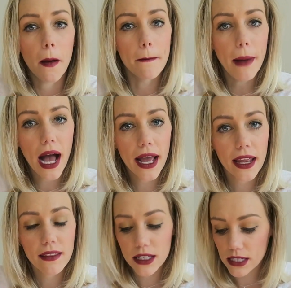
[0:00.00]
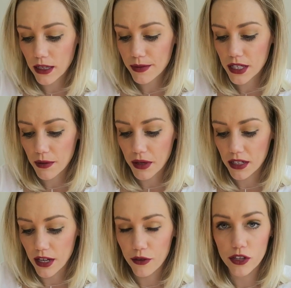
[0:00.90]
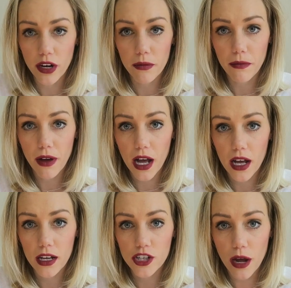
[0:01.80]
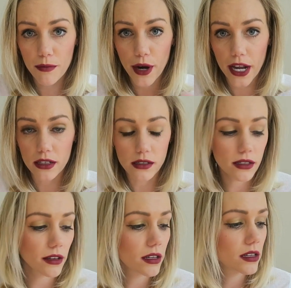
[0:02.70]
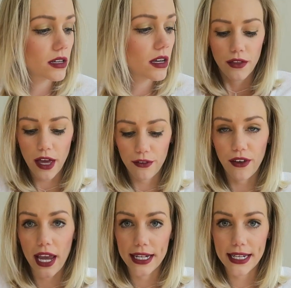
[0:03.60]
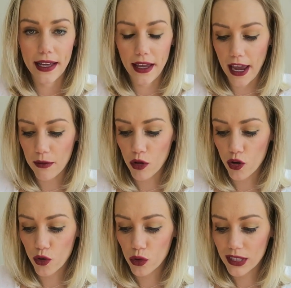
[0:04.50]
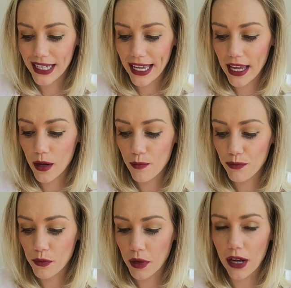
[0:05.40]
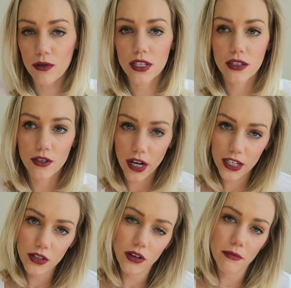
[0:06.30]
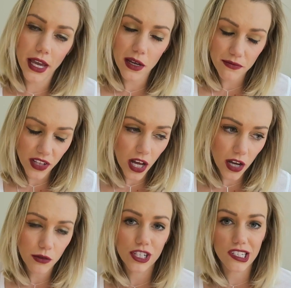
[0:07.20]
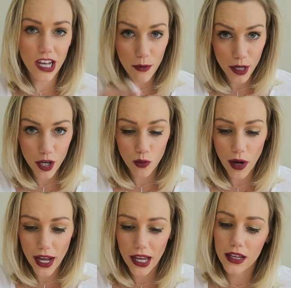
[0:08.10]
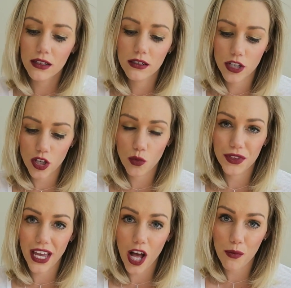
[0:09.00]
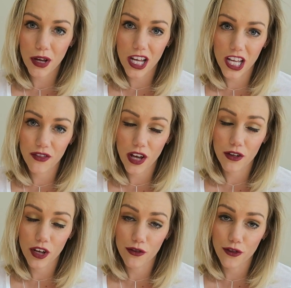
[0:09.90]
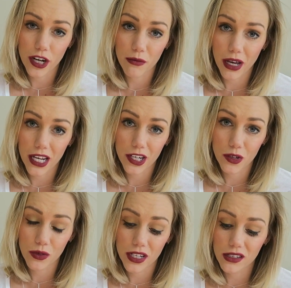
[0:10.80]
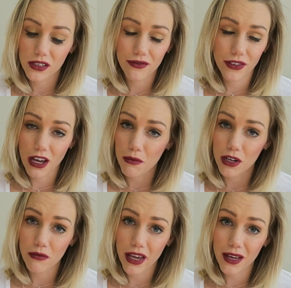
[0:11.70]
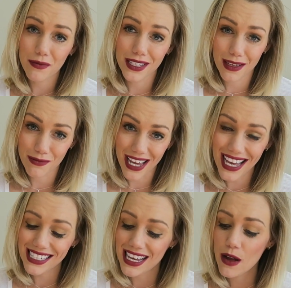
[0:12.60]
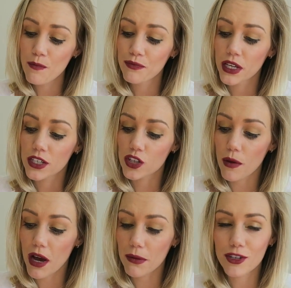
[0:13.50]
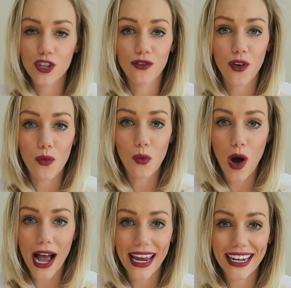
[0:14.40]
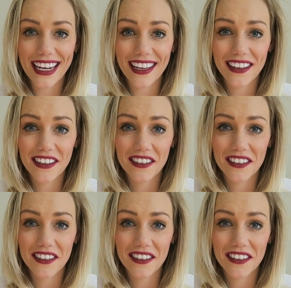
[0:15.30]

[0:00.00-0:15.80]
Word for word: buying this lipstick because I really try to shop brands that fight animal cruelty. But I was trying to do a makeup vlog, which is coming your way too, with the help of a good friend of mine who is phenomenal at makeup because I'm not. So I bought a bunch of wine